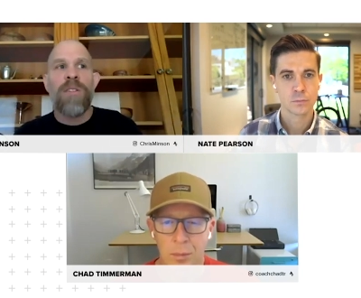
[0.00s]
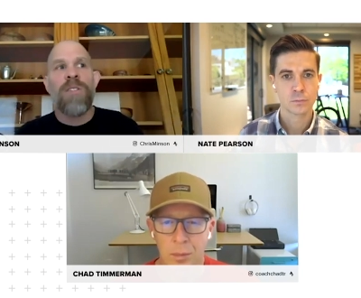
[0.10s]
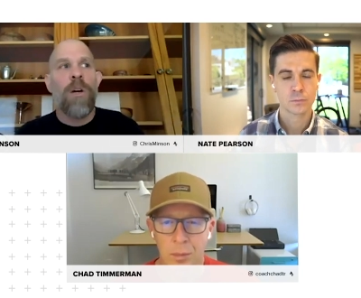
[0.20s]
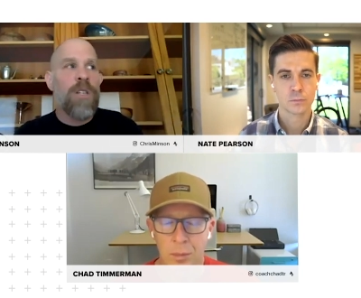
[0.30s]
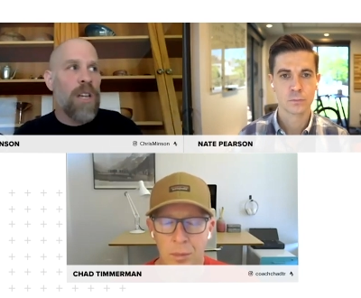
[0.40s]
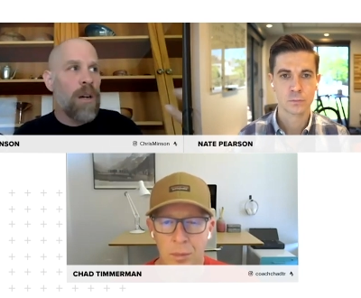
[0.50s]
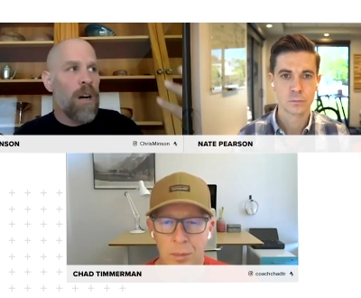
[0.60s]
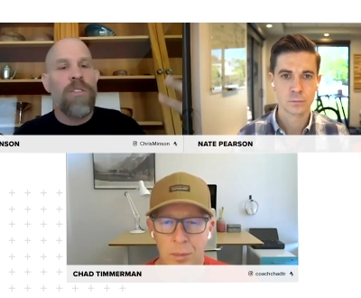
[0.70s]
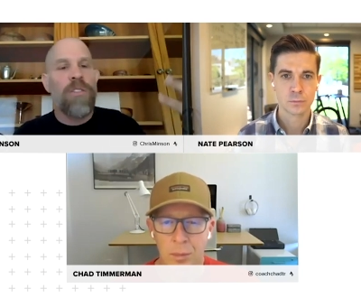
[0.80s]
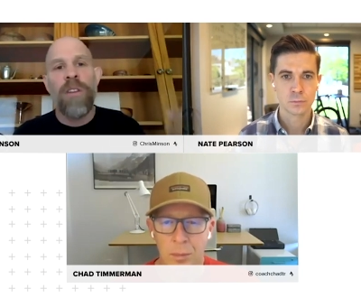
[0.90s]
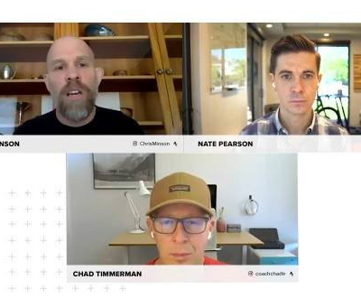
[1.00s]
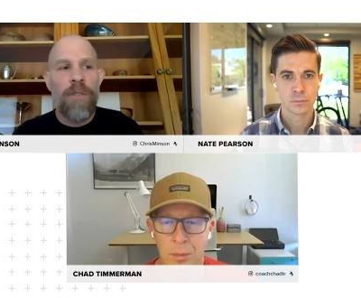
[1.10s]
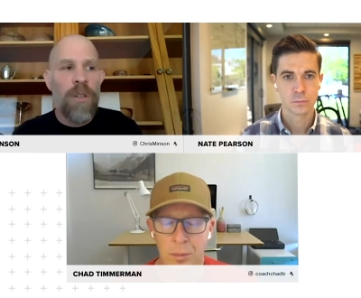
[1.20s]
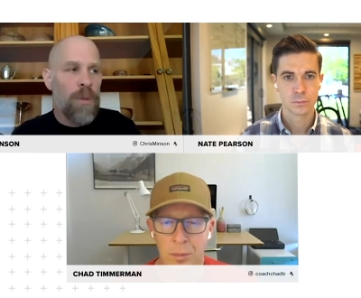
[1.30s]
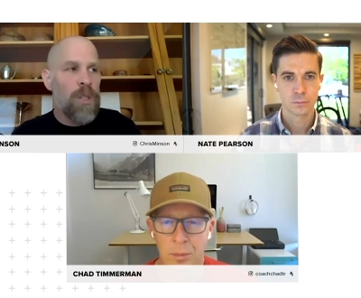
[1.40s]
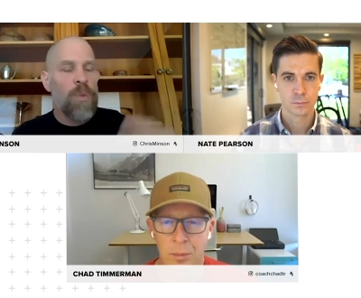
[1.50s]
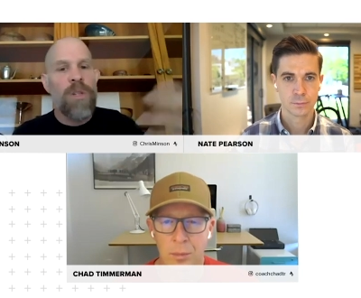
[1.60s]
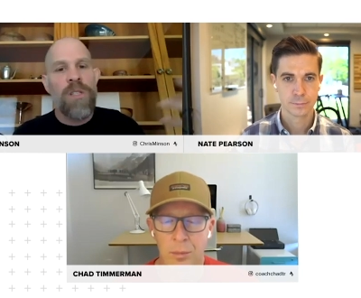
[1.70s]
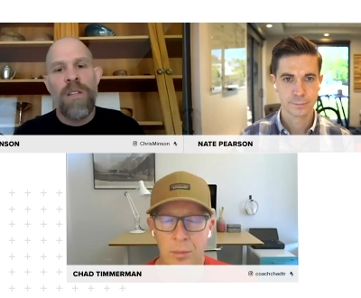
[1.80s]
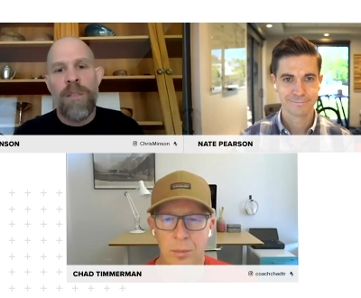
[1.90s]
Speaker 1: this is so much harder than Leadville, so much
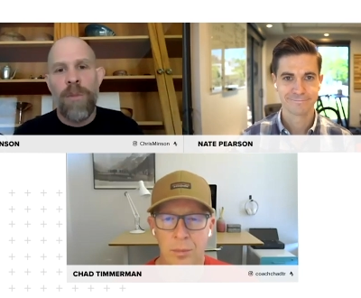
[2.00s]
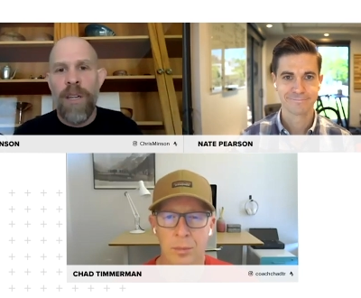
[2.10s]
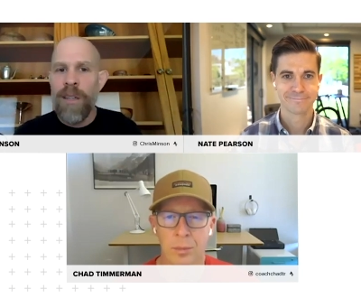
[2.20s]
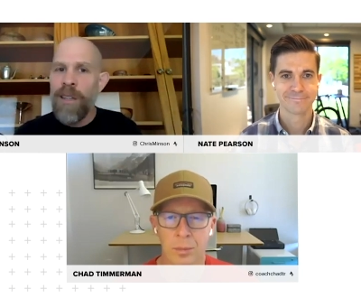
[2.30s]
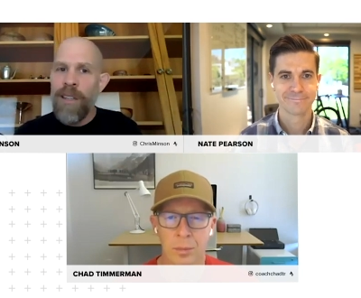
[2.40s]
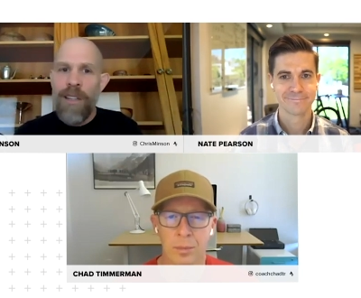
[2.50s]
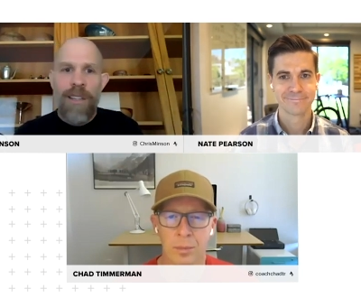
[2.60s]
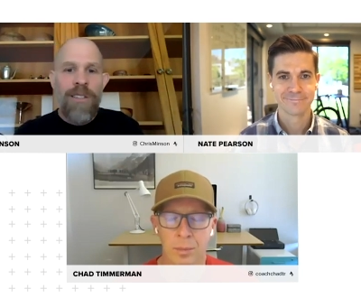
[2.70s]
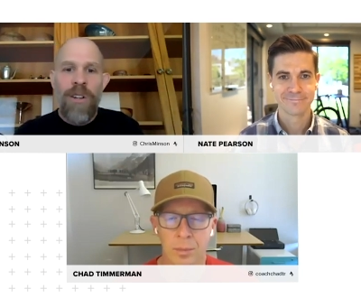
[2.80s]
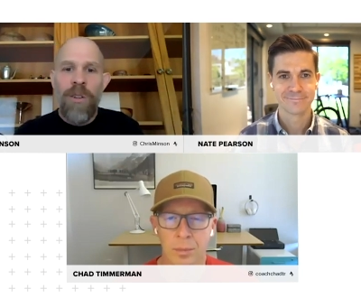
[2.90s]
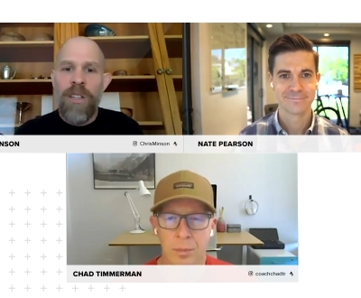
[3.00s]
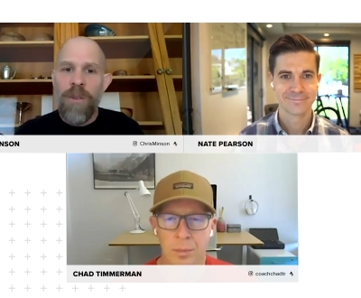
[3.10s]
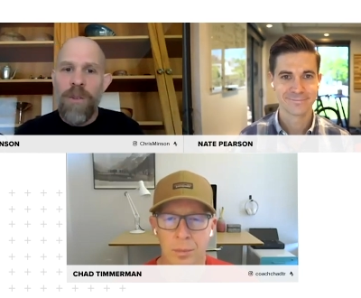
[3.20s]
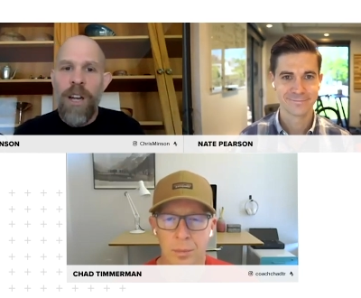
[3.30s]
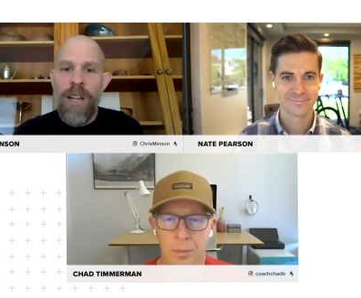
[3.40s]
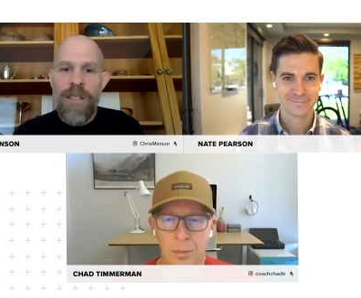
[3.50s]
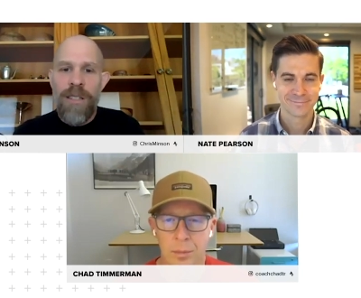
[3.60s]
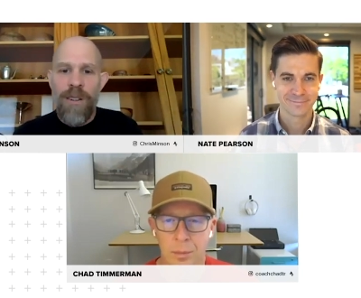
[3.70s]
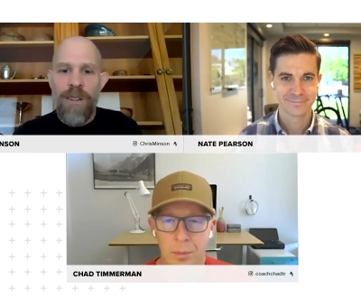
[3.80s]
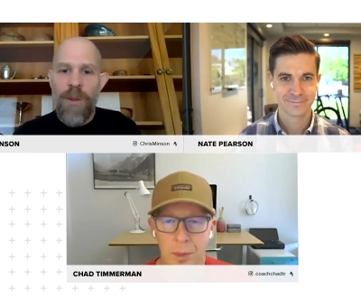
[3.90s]
worse than this. I'm like, totally different
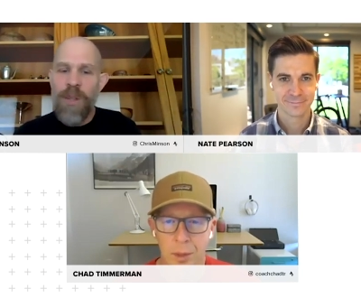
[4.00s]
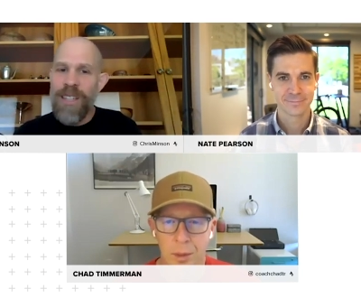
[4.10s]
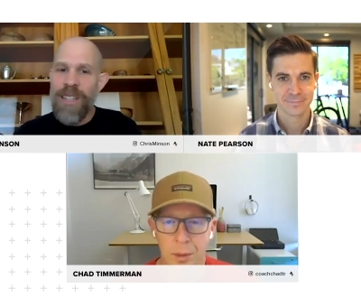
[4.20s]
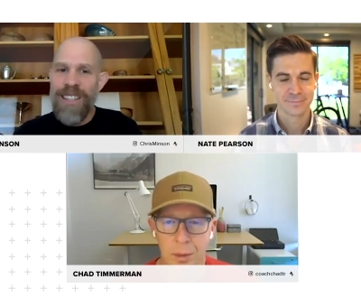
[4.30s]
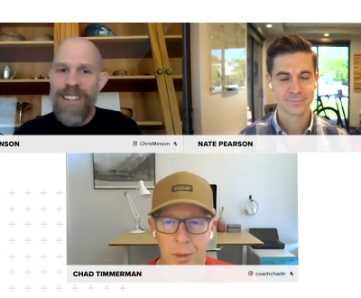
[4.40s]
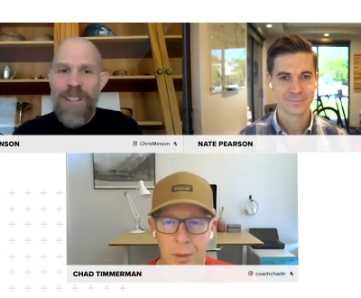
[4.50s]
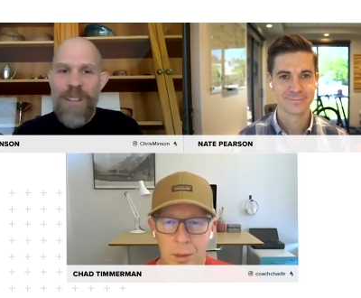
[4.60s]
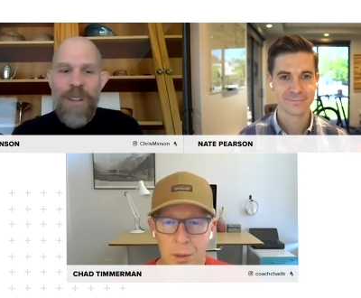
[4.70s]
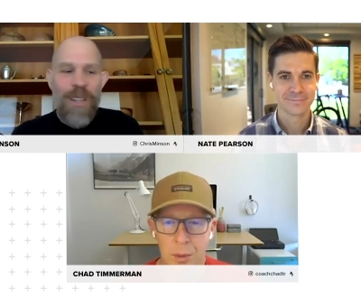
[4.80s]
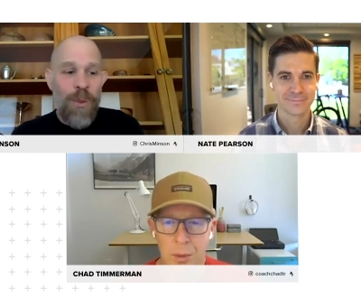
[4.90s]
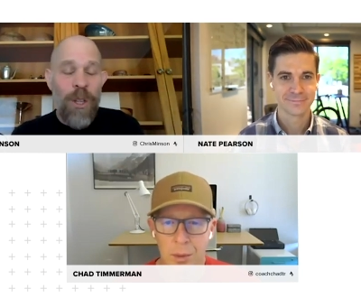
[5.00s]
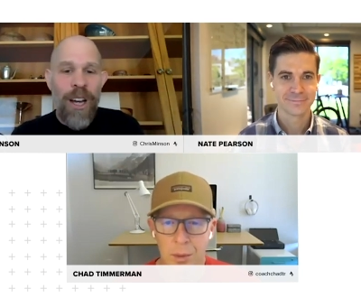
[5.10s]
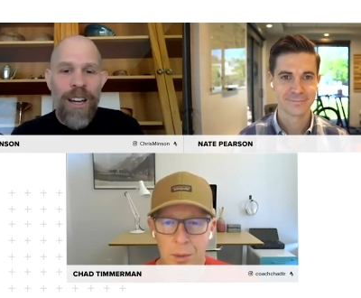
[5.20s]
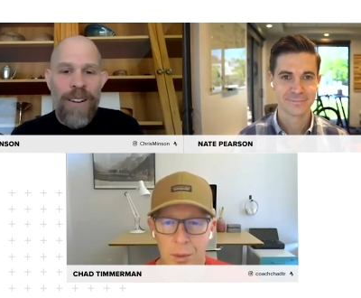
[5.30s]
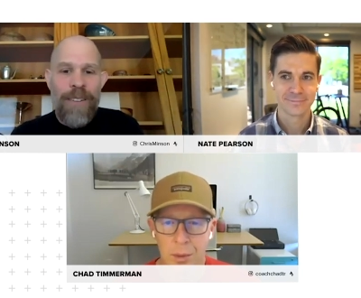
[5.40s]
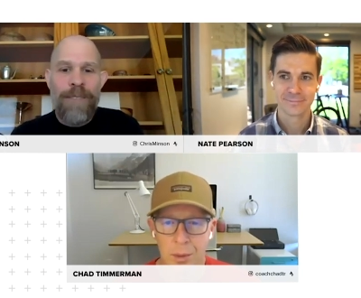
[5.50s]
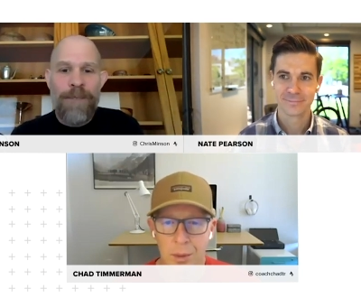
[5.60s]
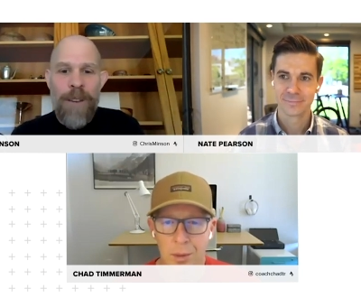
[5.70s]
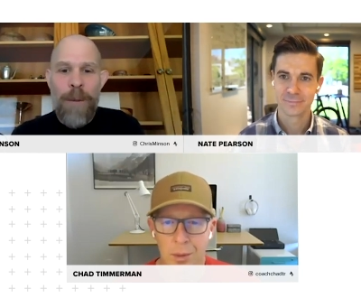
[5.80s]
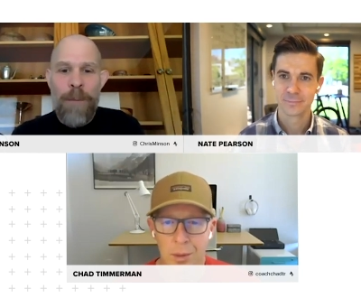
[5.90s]
race, you know, it's
Speaker 2: so, really hot.
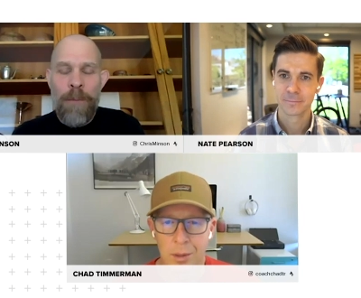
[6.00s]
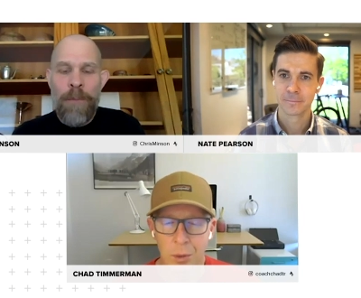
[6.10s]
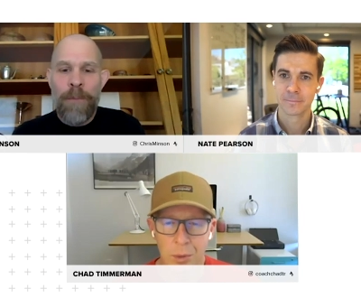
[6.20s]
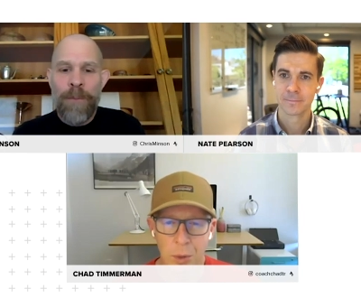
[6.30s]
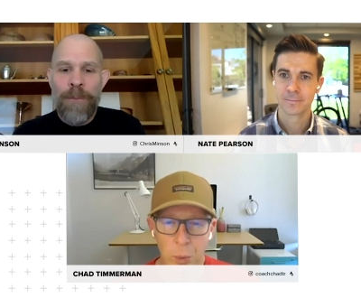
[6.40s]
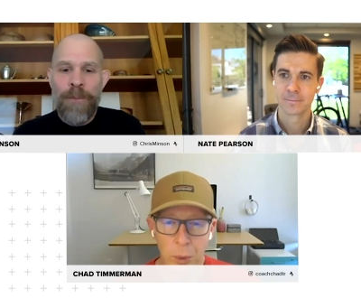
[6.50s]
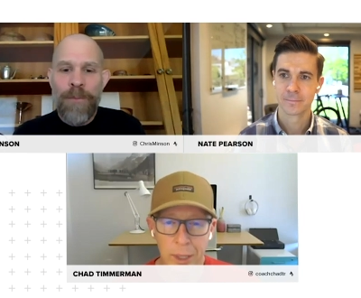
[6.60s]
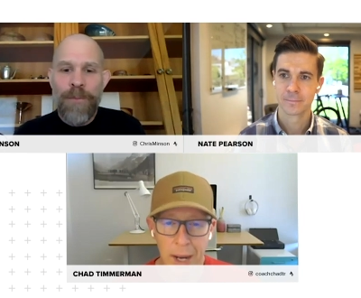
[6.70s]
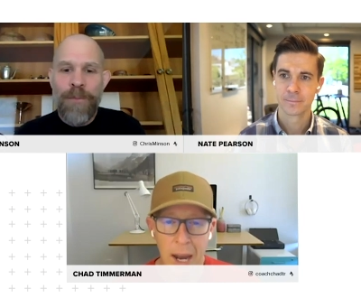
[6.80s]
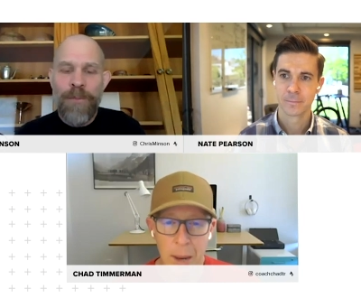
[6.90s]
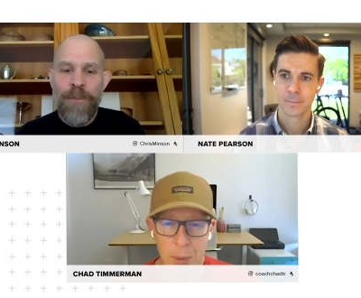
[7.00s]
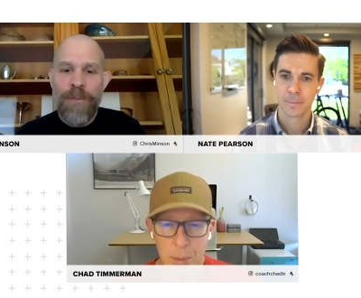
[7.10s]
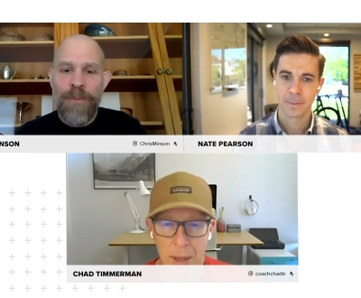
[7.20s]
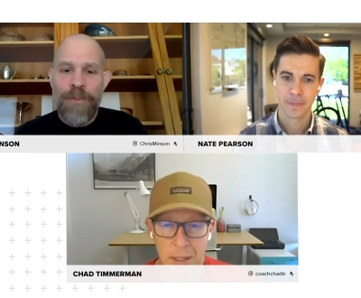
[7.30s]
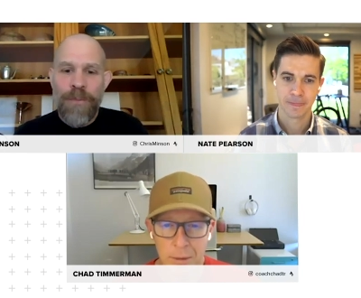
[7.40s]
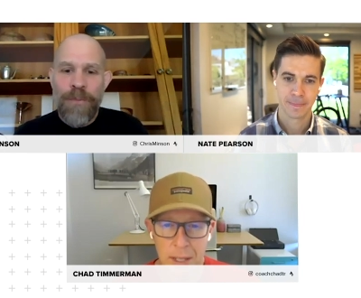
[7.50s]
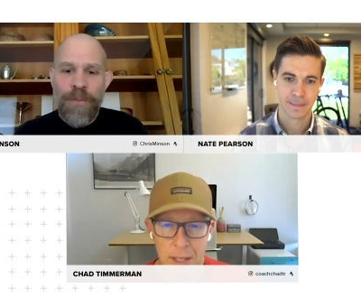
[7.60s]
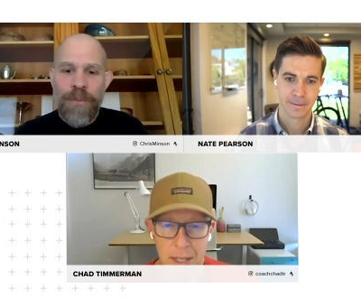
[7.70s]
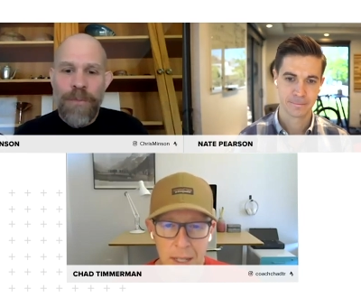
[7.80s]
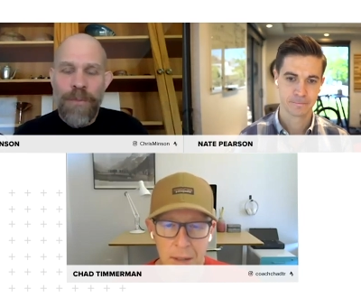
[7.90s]
Yeah. So, so really hyper
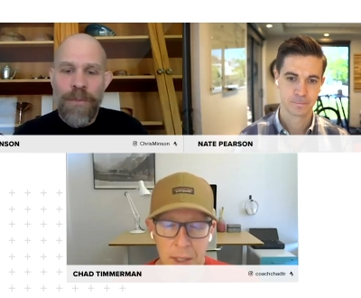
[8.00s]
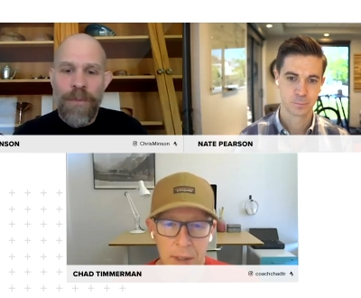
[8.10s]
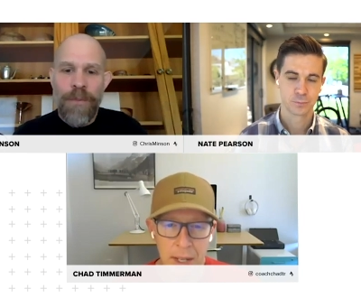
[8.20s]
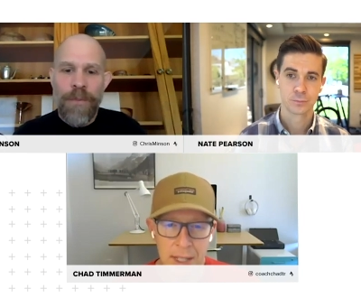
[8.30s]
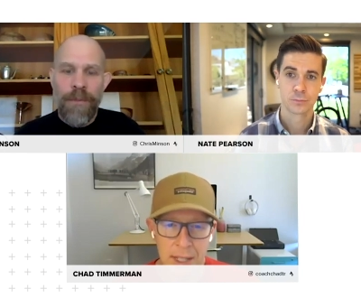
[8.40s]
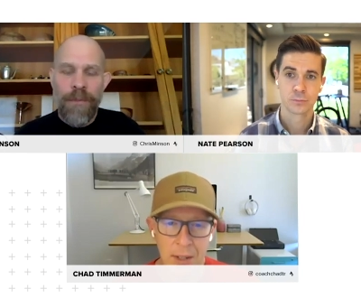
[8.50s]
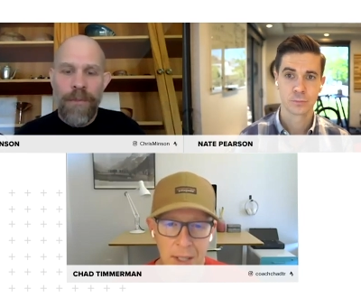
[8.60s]
specificity, even though that sounds